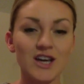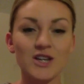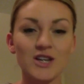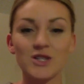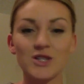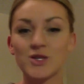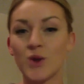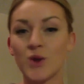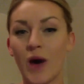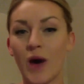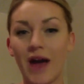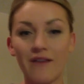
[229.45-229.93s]

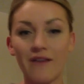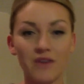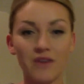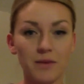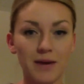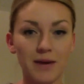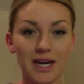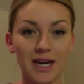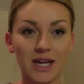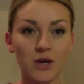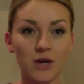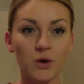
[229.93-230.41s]
So
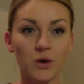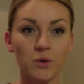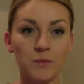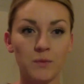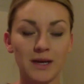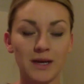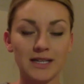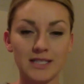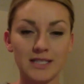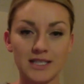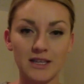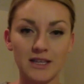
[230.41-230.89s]
everybody who
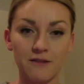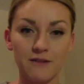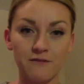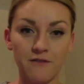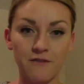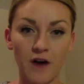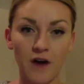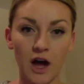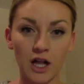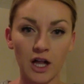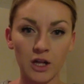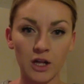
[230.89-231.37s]
meets the
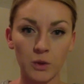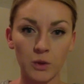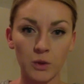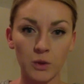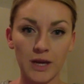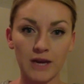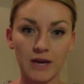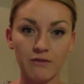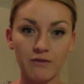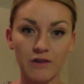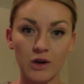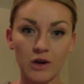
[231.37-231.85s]

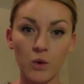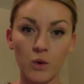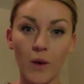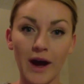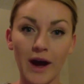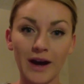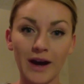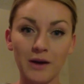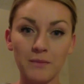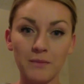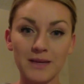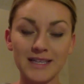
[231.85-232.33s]
following
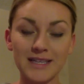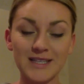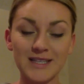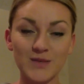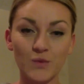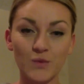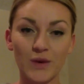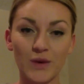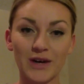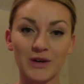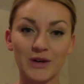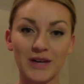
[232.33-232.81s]
requirements
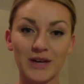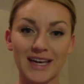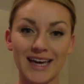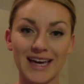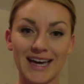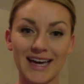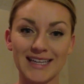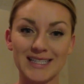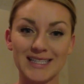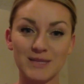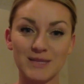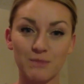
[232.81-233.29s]
will
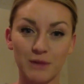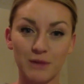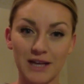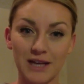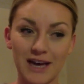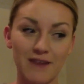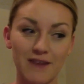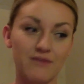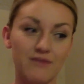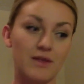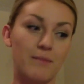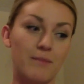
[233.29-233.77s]
get a
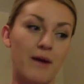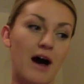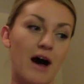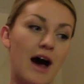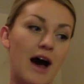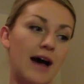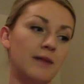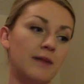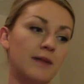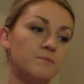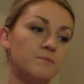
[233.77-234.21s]
split of the pot.